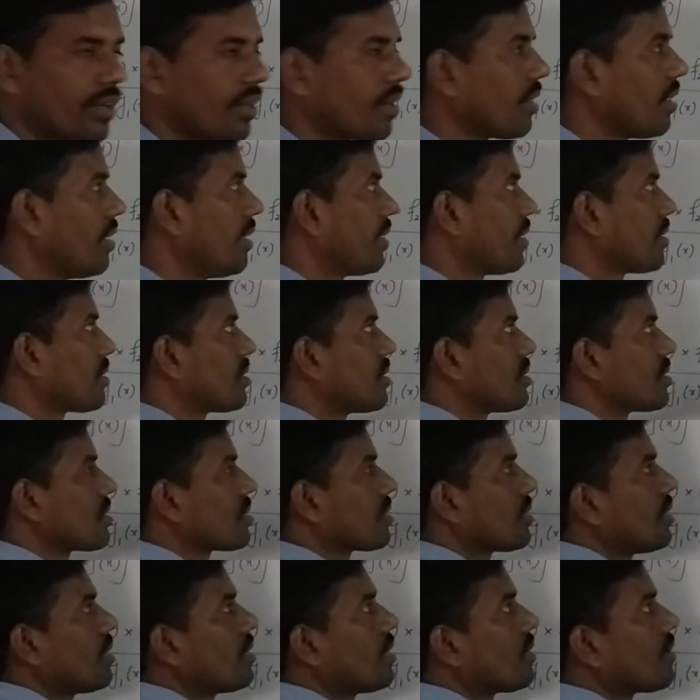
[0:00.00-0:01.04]
let us
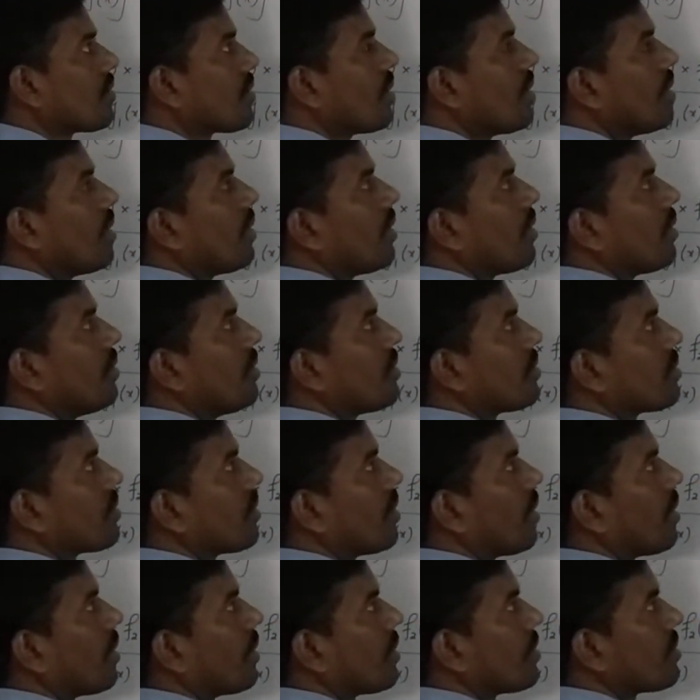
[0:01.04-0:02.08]

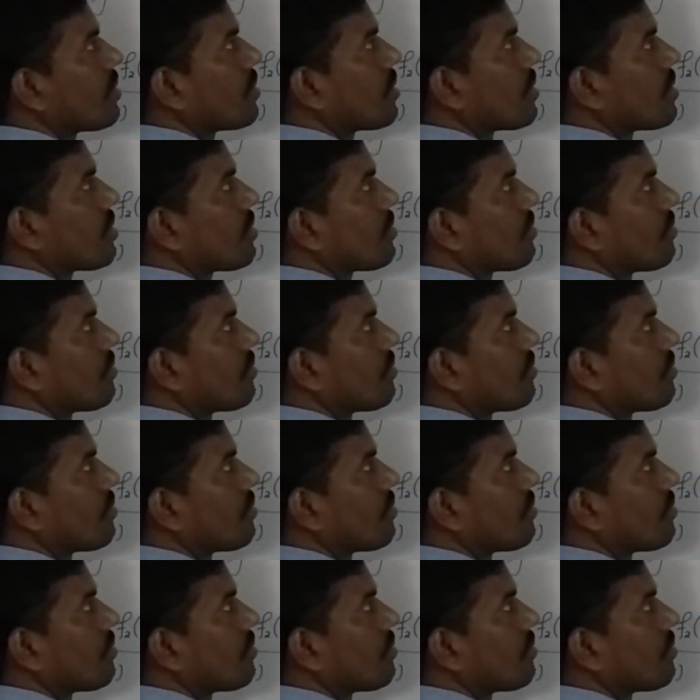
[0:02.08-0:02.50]
discuss.